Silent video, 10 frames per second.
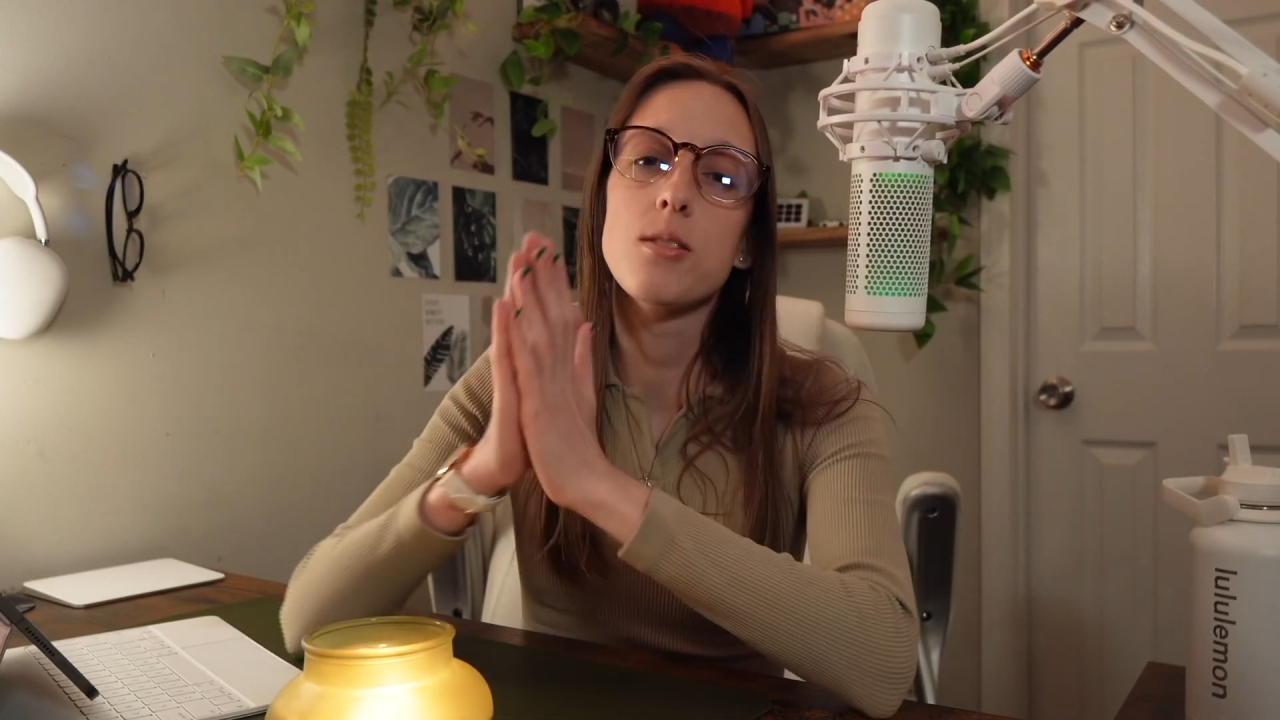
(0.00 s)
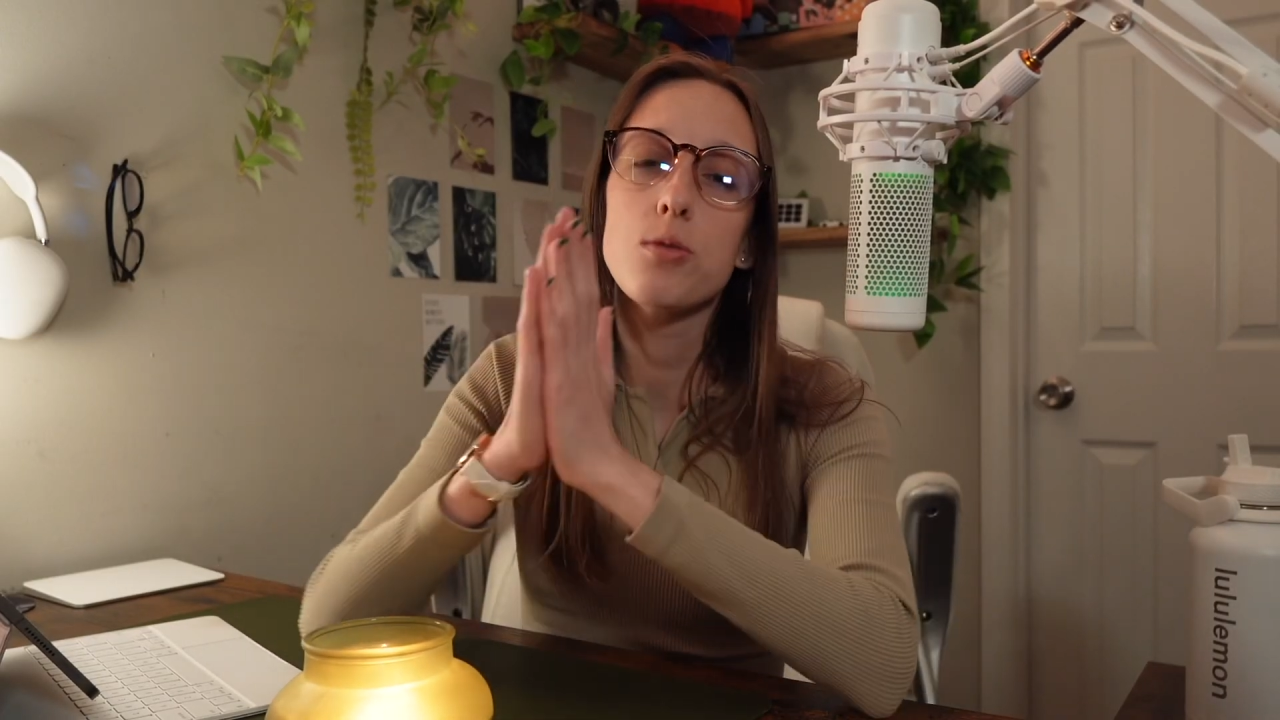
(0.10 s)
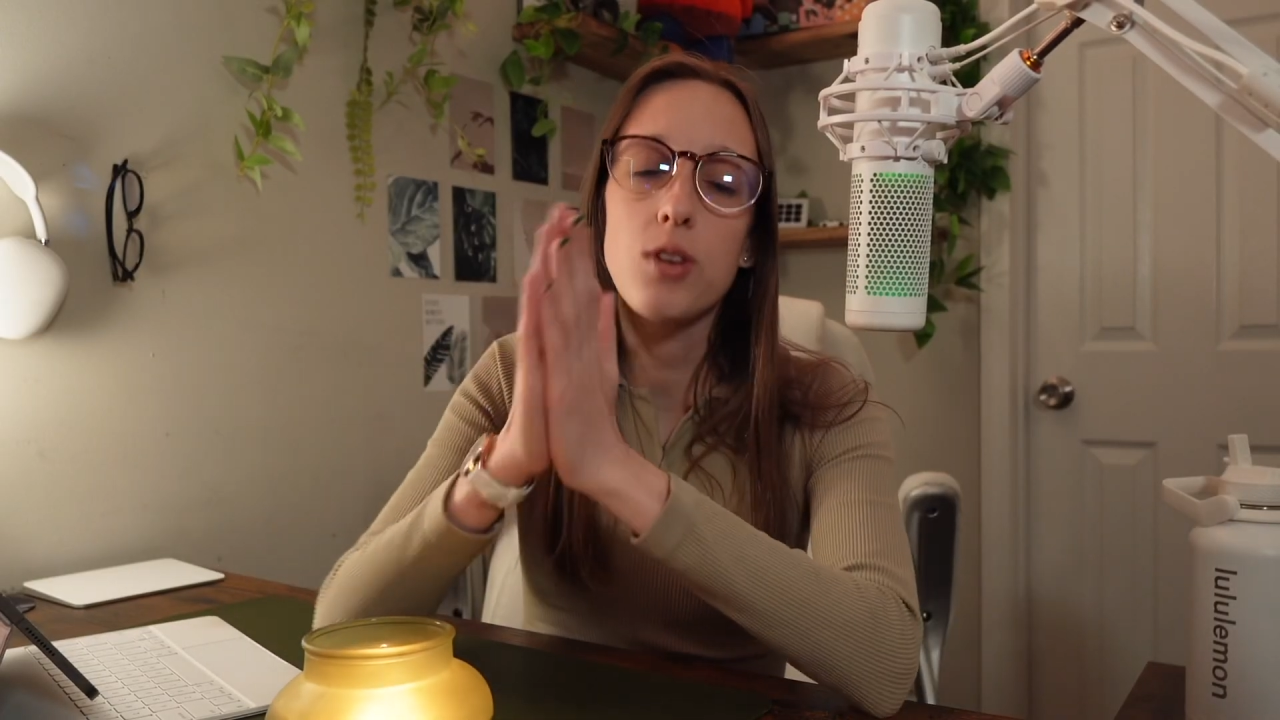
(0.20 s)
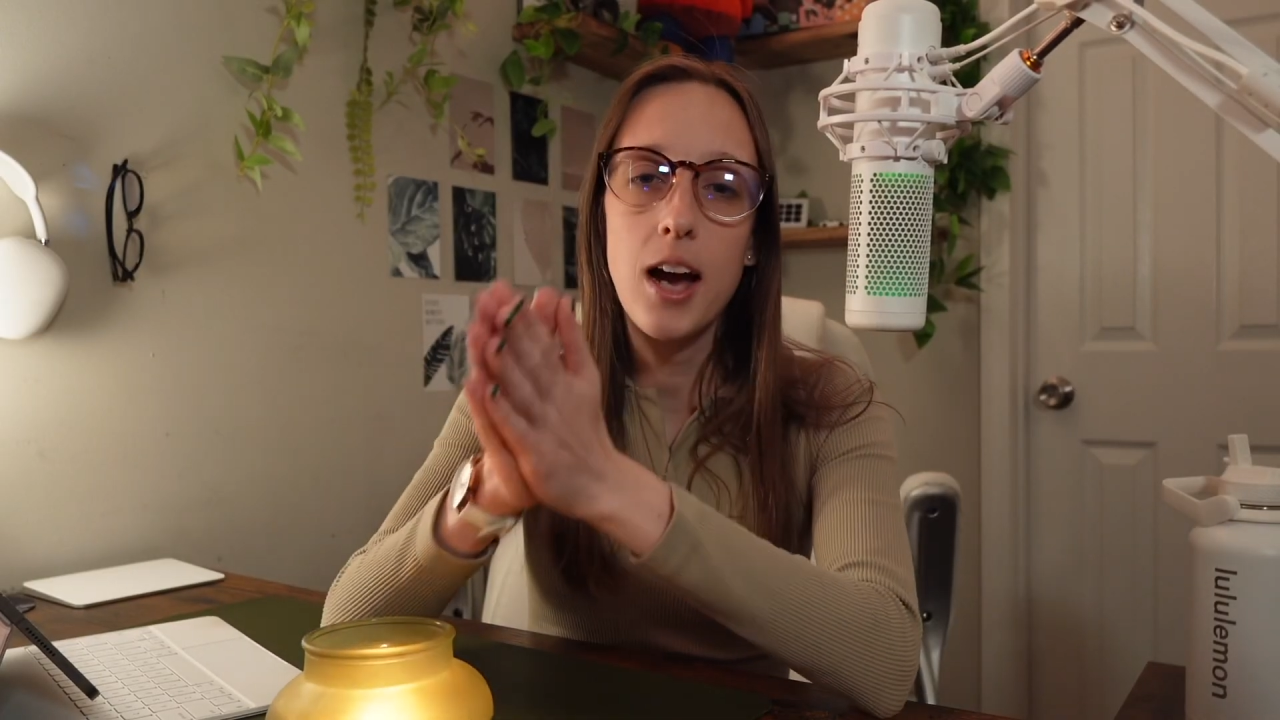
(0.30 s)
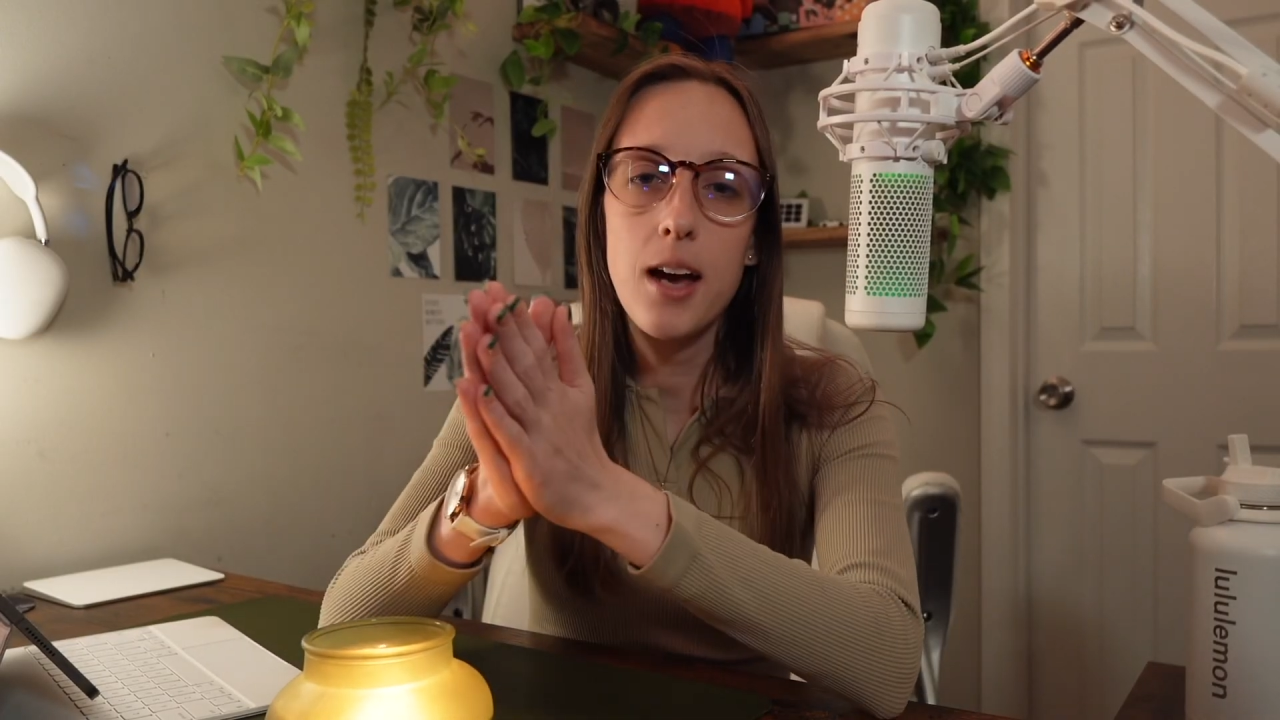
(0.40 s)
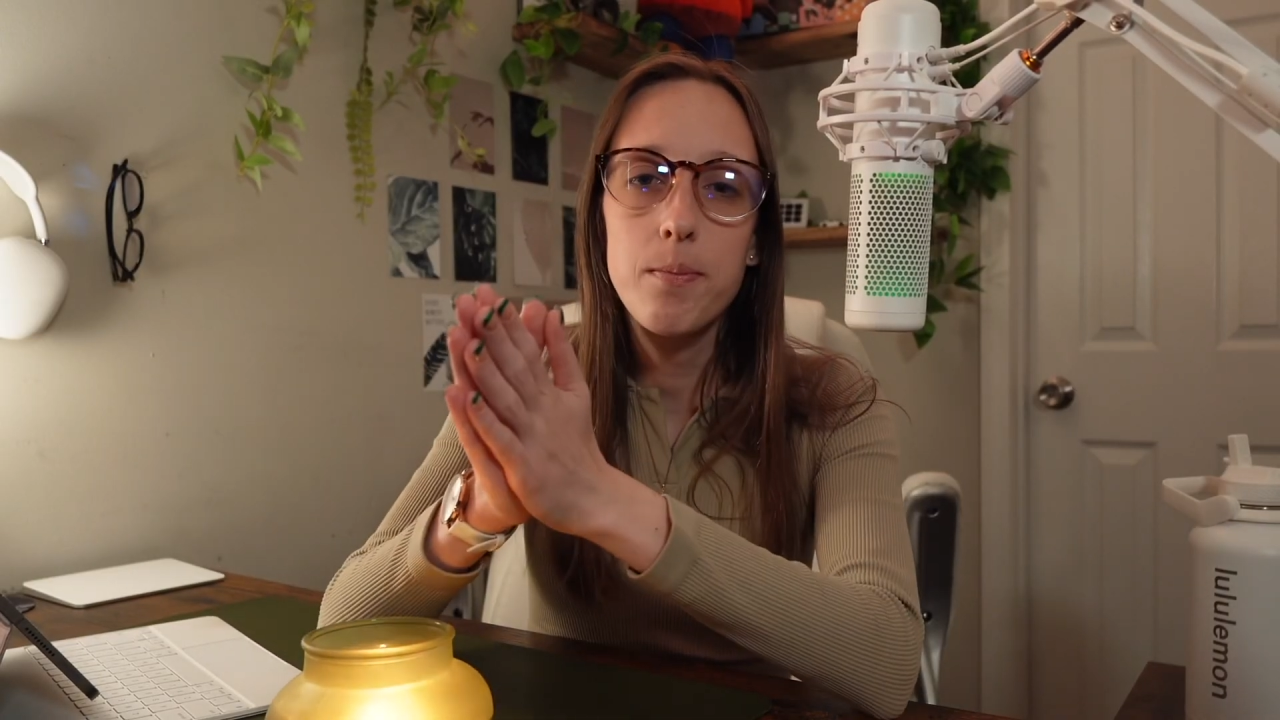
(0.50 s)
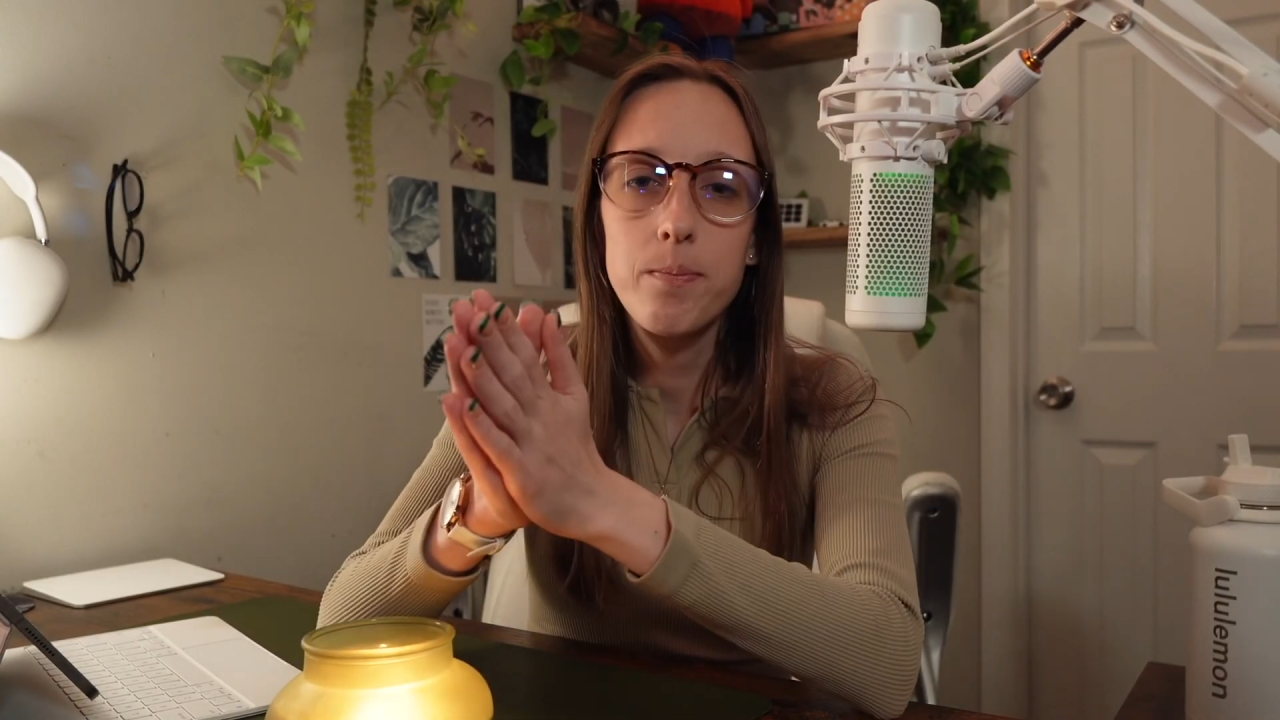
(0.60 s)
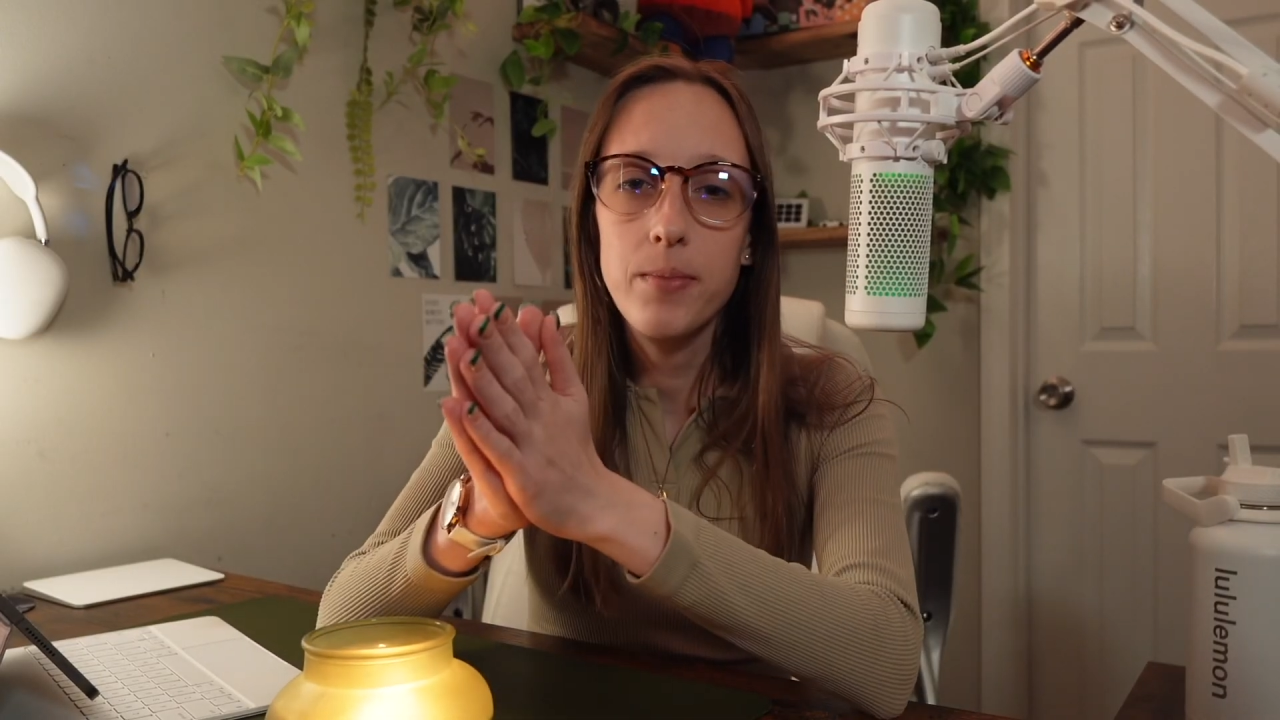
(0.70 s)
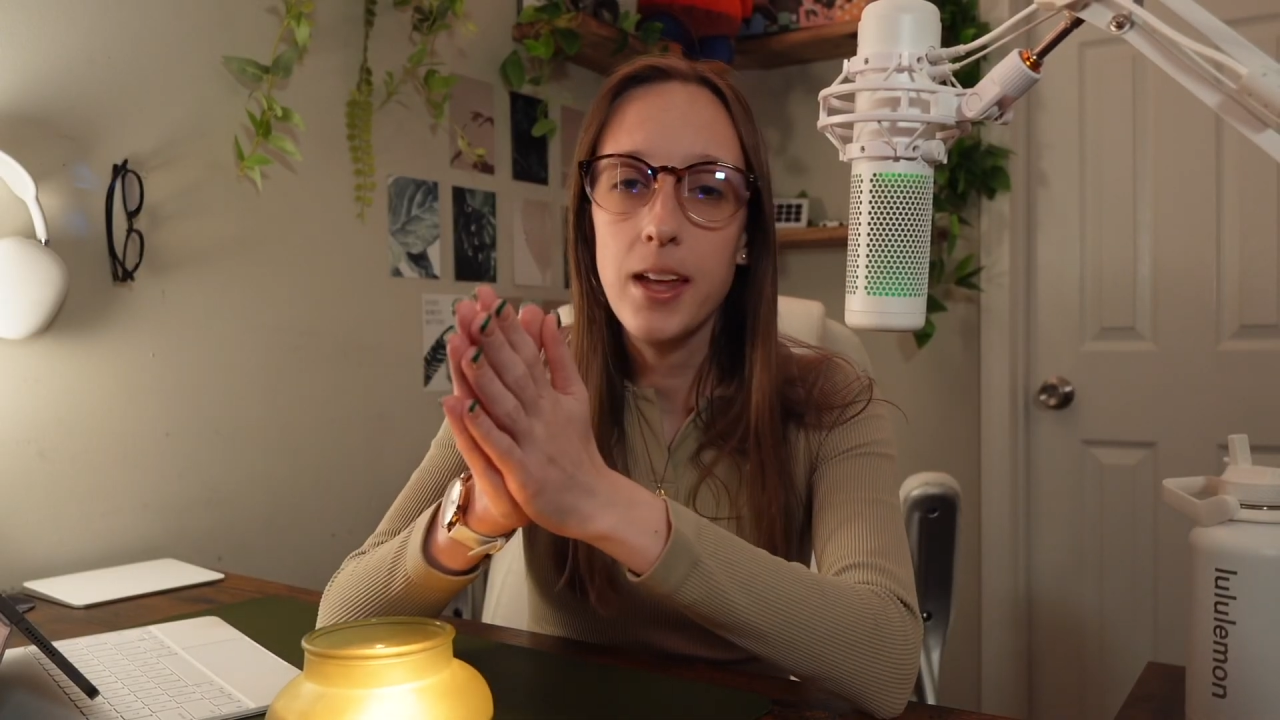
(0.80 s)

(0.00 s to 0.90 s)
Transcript: subscribe,